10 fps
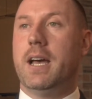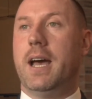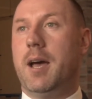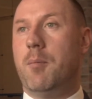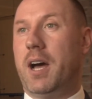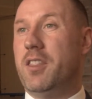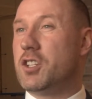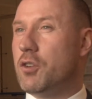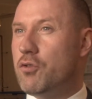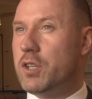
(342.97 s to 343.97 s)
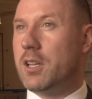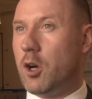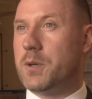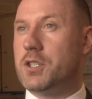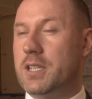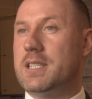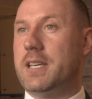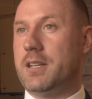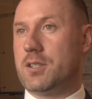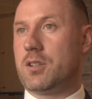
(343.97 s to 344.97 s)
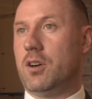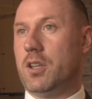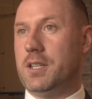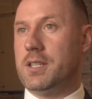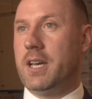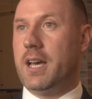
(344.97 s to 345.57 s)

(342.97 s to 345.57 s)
And there's a real opportunity here in Scotland